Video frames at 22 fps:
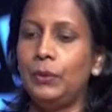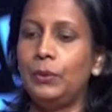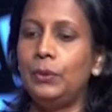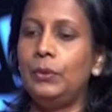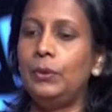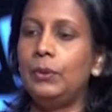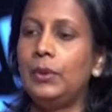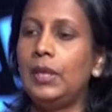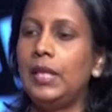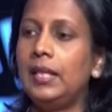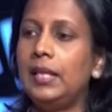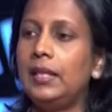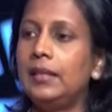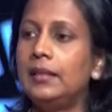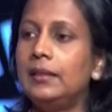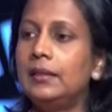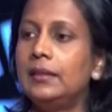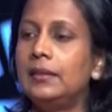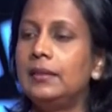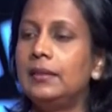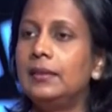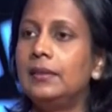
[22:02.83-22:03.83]
you
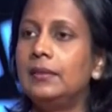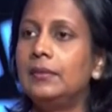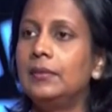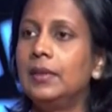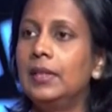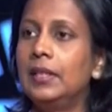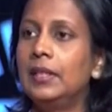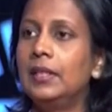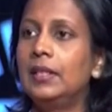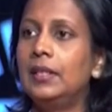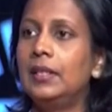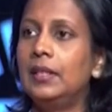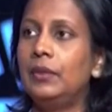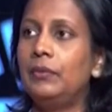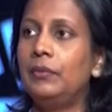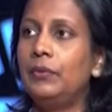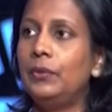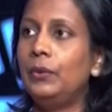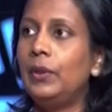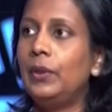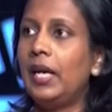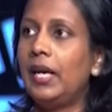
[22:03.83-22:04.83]
like,
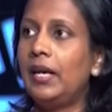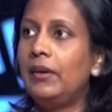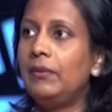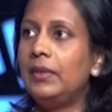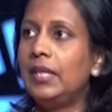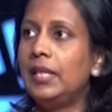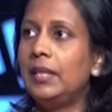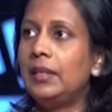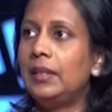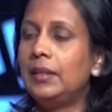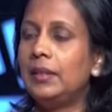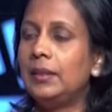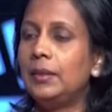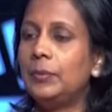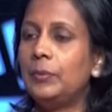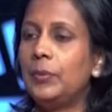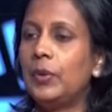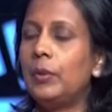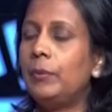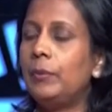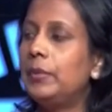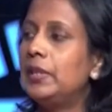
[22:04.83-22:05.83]
if you have that
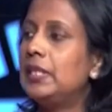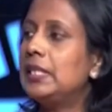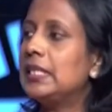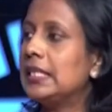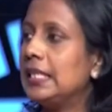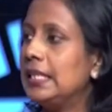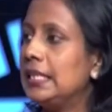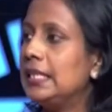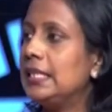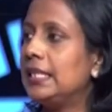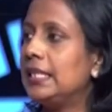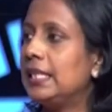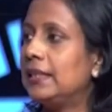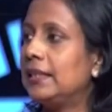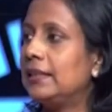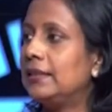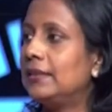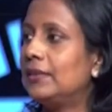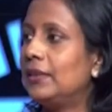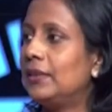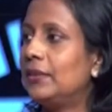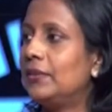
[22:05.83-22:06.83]
proper skill set
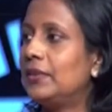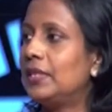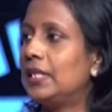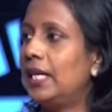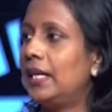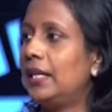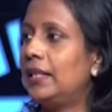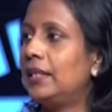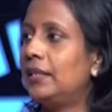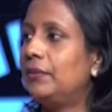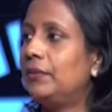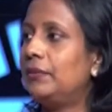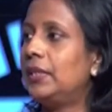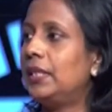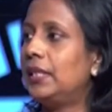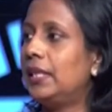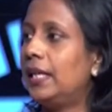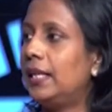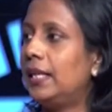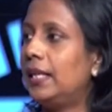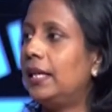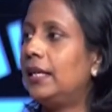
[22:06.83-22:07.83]
of
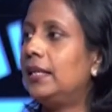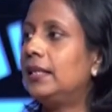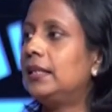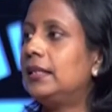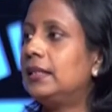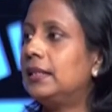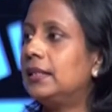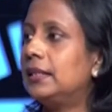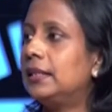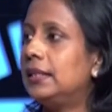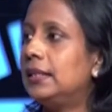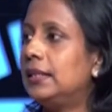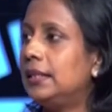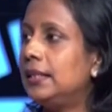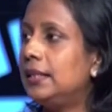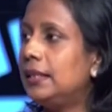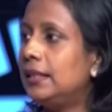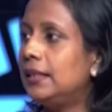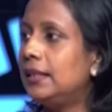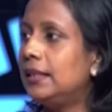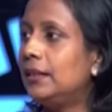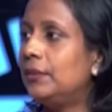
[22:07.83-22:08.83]
scientific and analytical
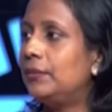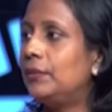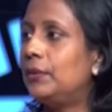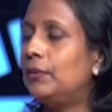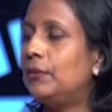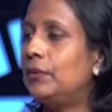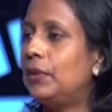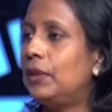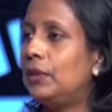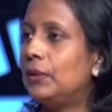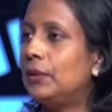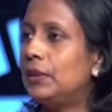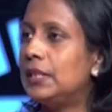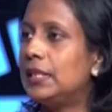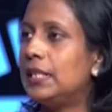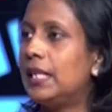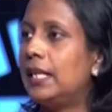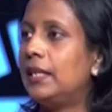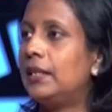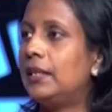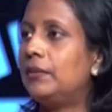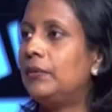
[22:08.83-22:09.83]
thinking, if you follow the
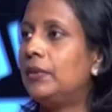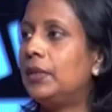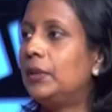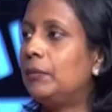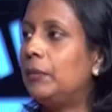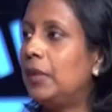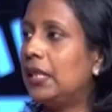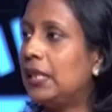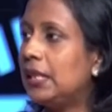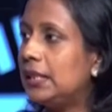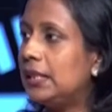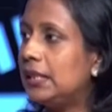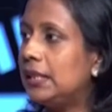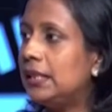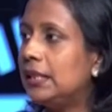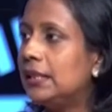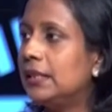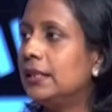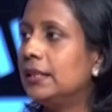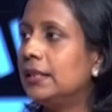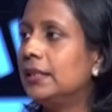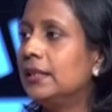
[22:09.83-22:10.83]
scientific
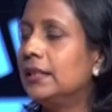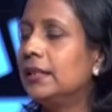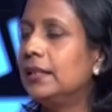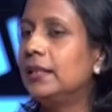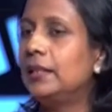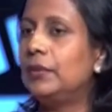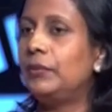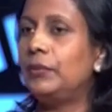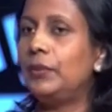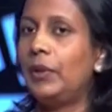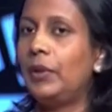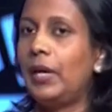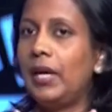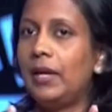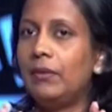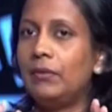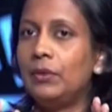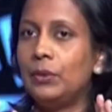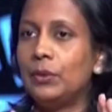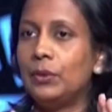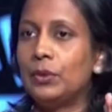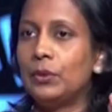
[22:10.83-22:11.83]
method, if you
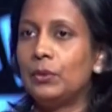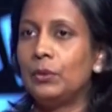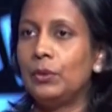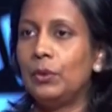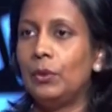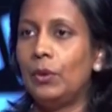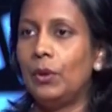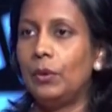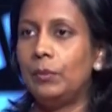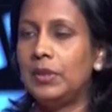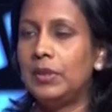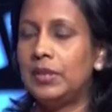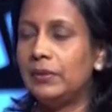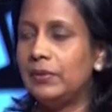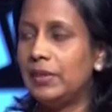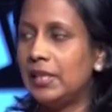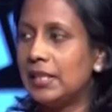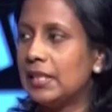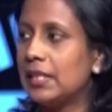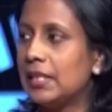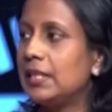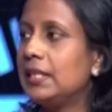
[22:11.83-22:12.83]
have those good
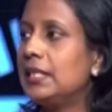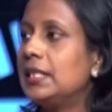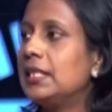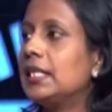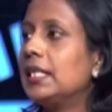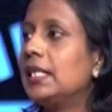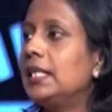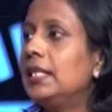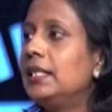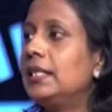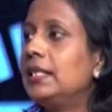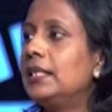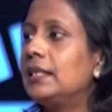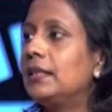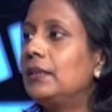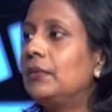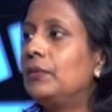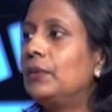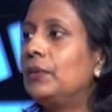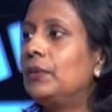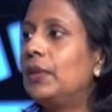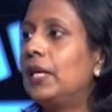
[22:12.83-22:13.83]
observational skills,
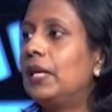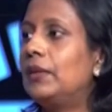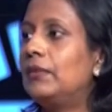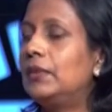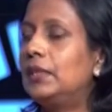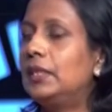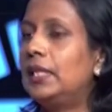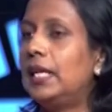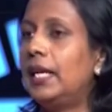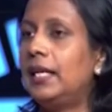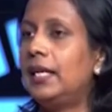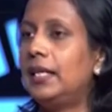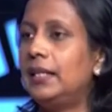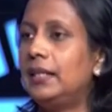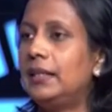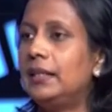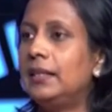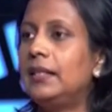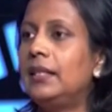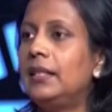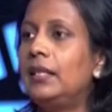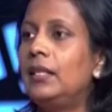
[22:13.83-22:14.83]
if you have the
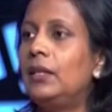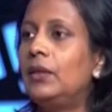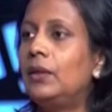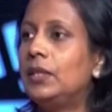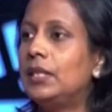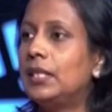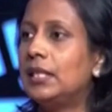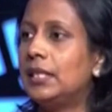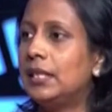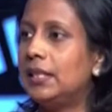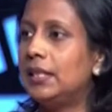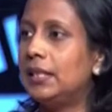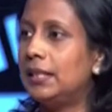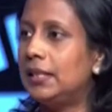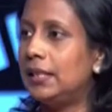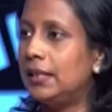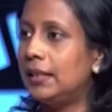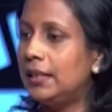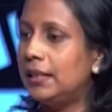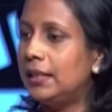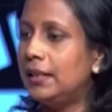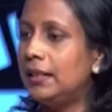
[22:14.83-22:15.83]
analytical and logical
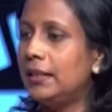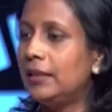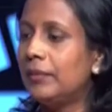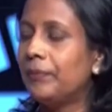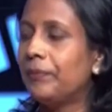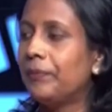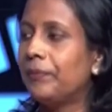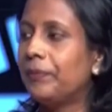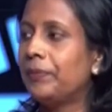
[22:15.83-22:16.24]
thinking,